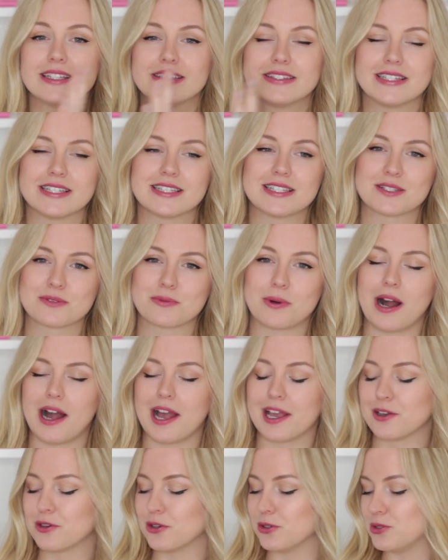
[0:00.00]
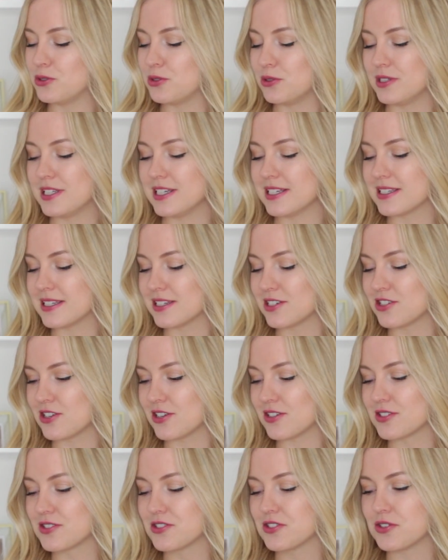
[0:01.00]
this is what I go to. This is
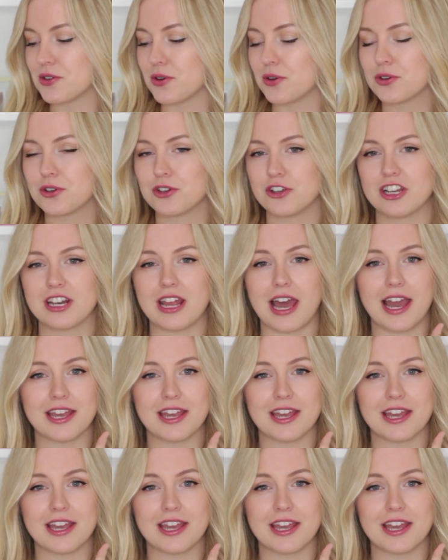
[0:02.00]
just so good.